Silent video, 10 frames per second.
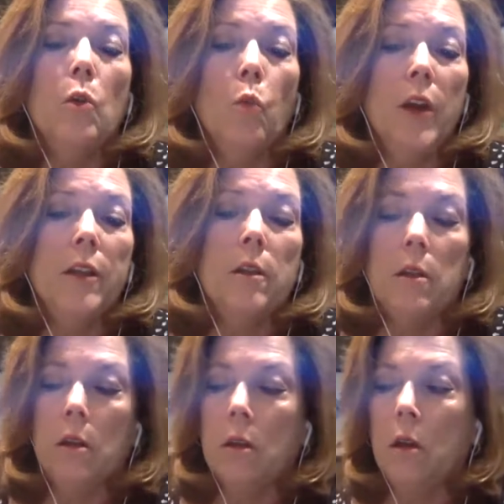with
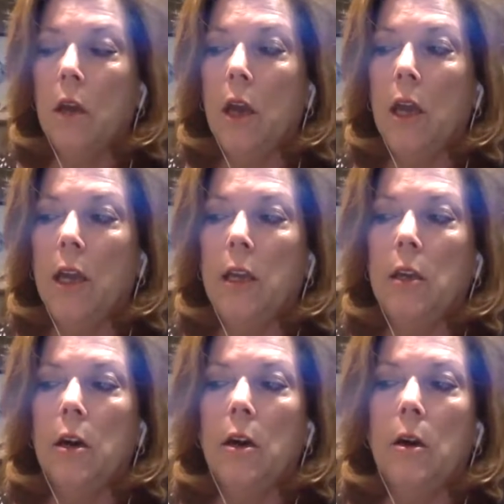a
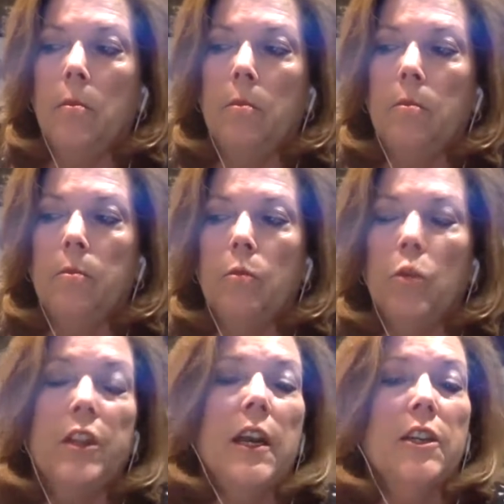
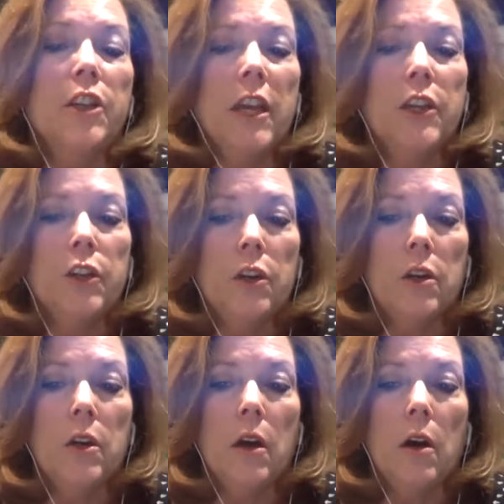with an
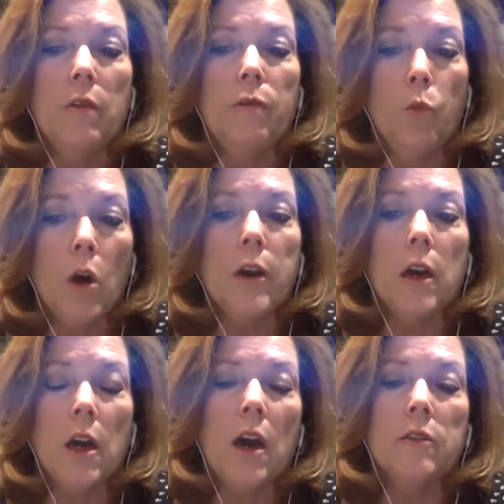education of what
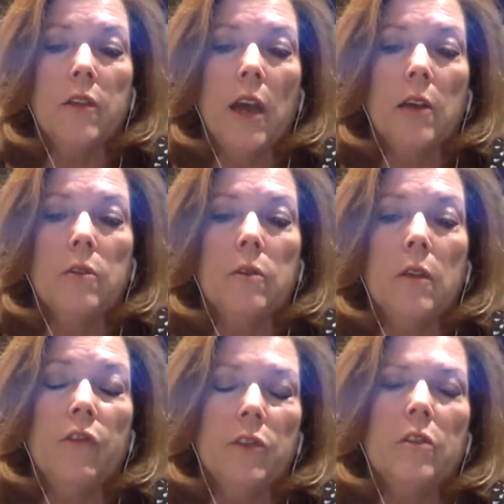a contact
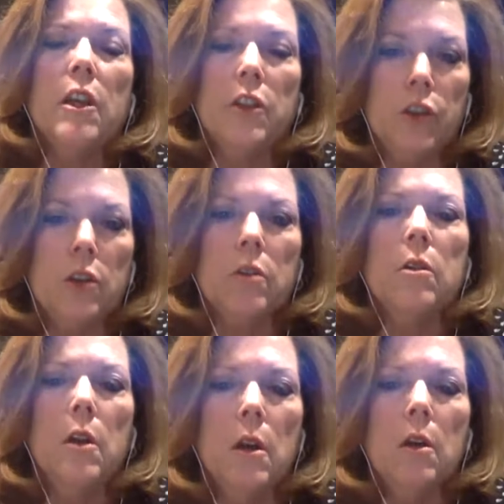investigation
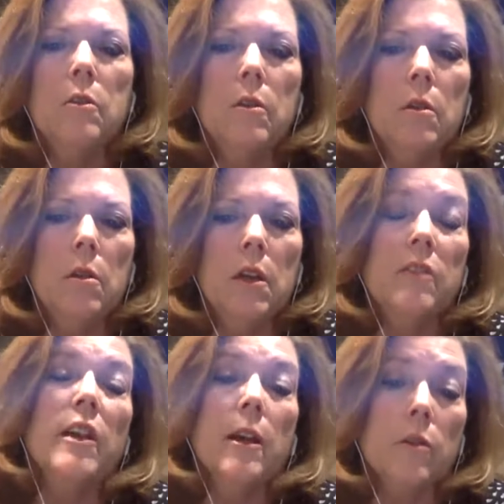
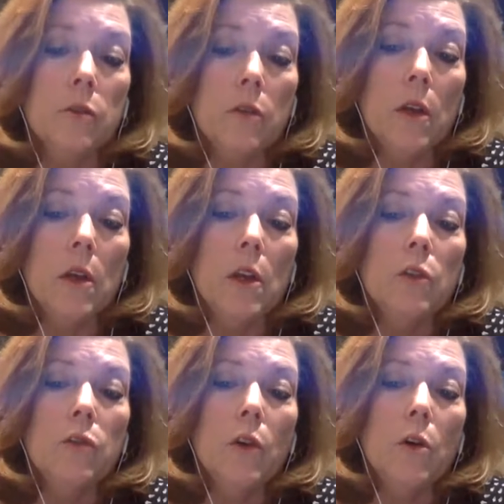entails.
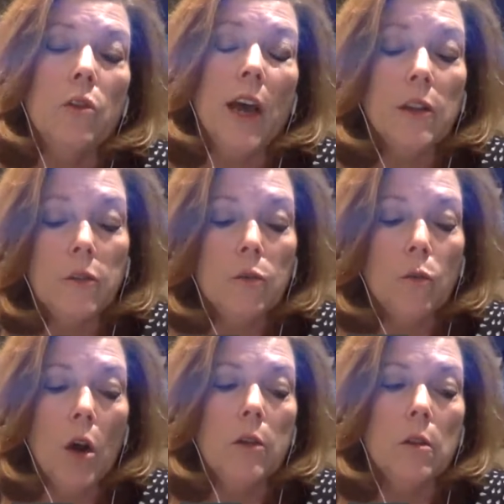So that's
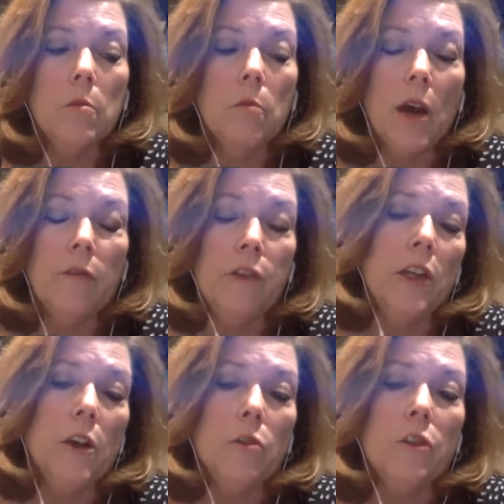what my
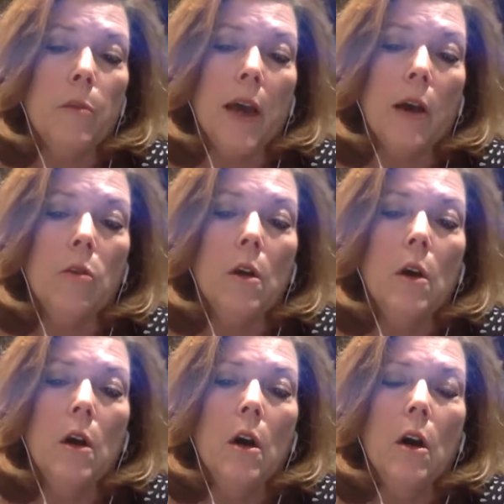video is about.
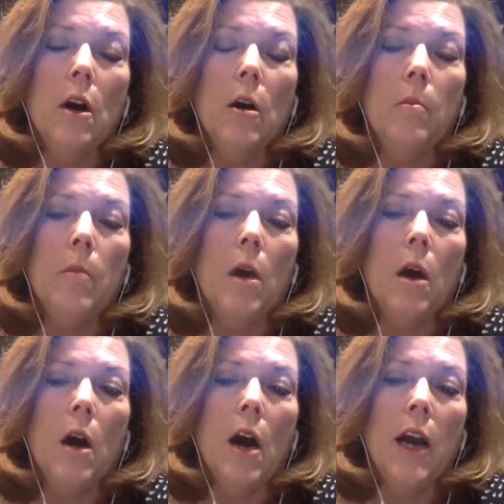
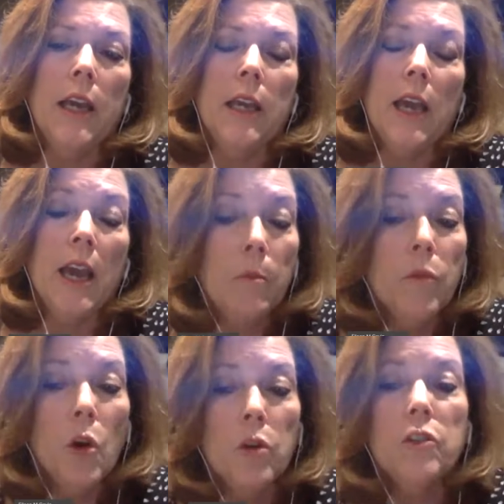I
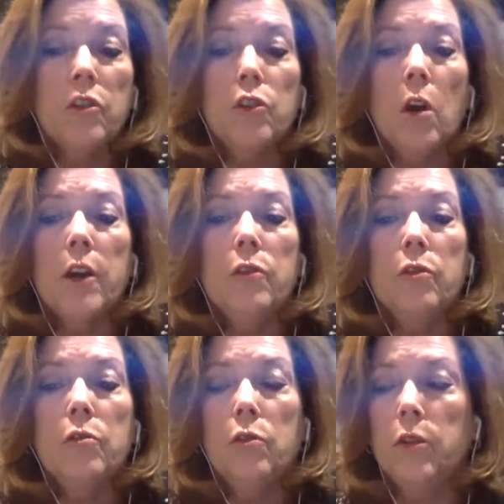am going to try
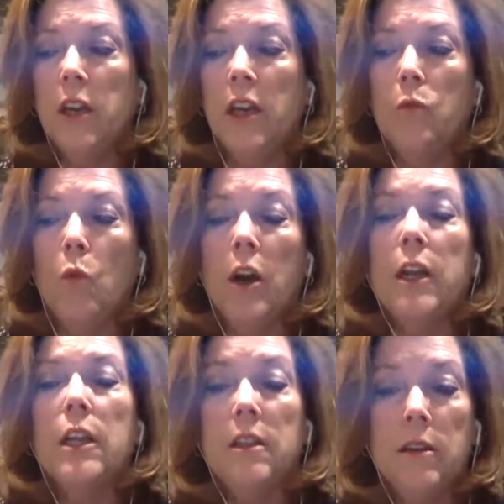to create one.
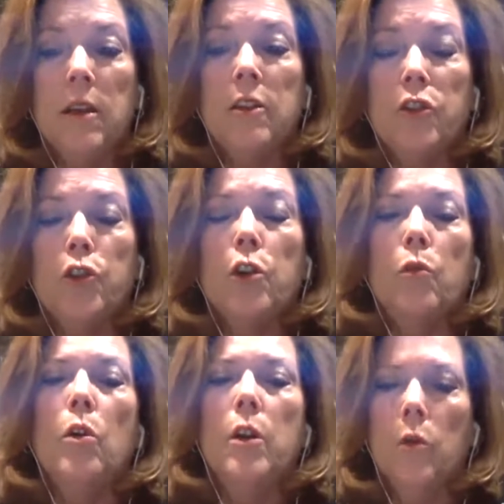It's true.
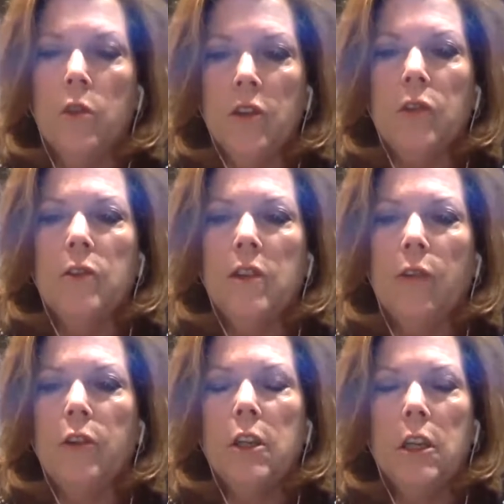This is
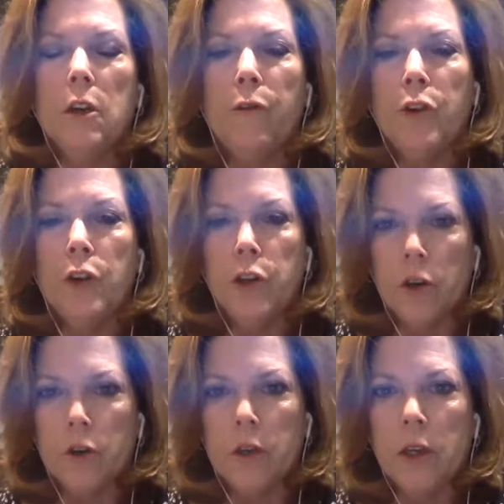definitely geared for New
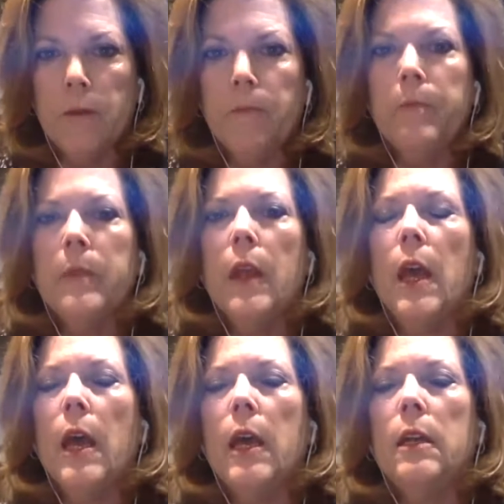Jersey,
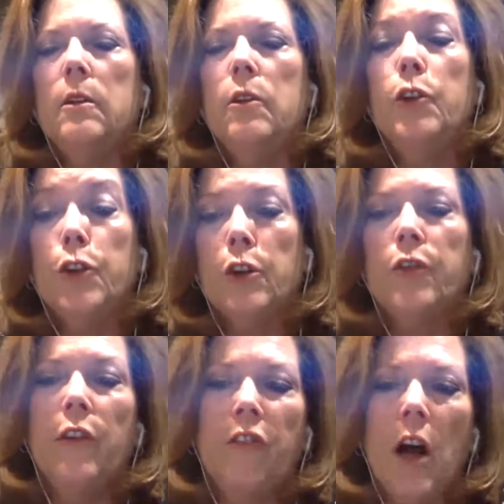and New
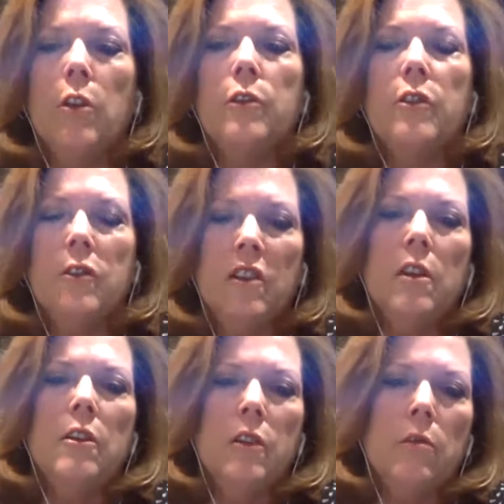Jersey follows the
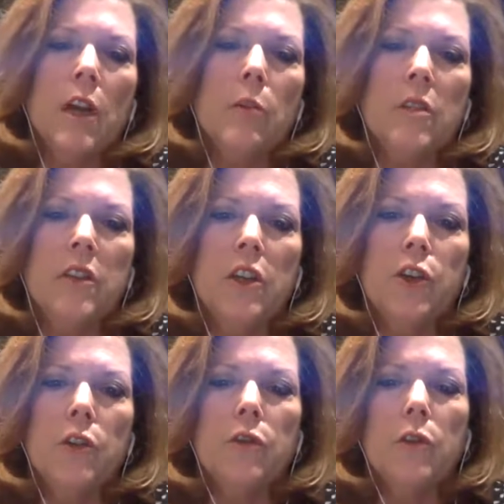CDC
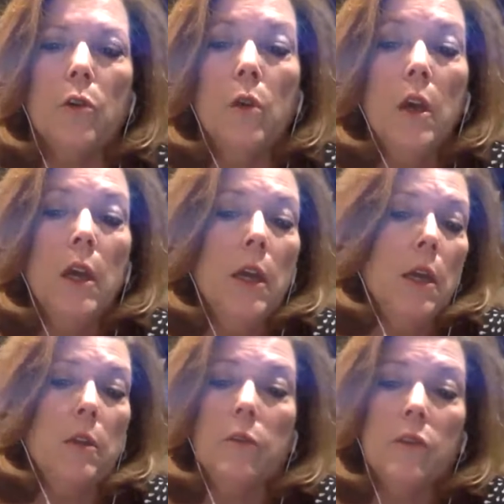recommendations. So
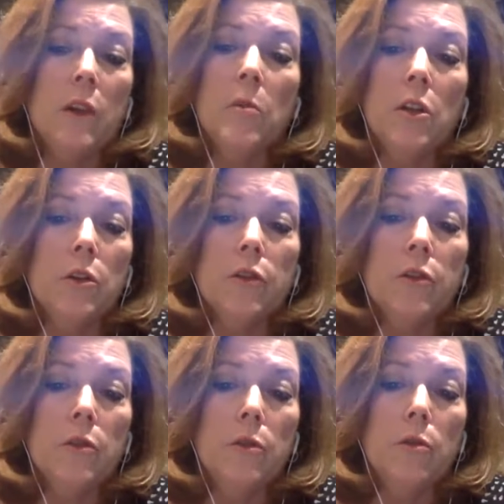it's similar
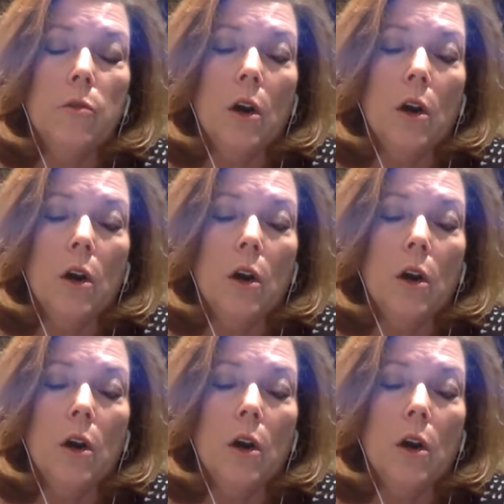to